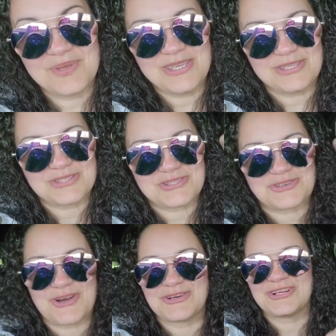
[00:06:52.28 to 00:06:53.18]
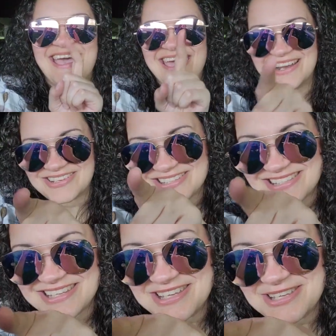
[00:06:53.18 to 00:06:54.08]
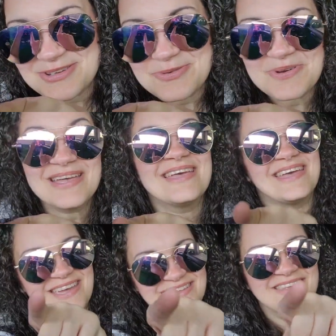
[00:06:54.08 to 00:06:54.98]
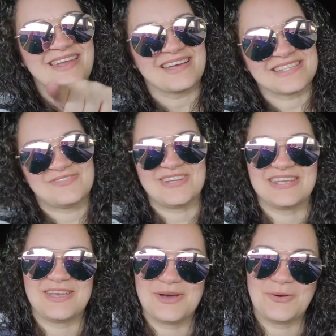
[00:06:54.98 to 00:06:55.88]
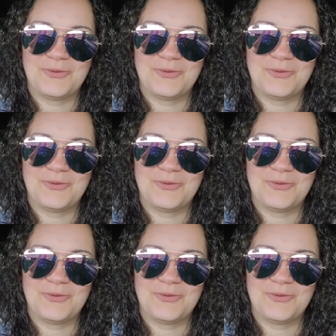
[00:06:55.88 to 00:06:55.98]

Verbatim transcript: be stronger, and I'll see you in the next video.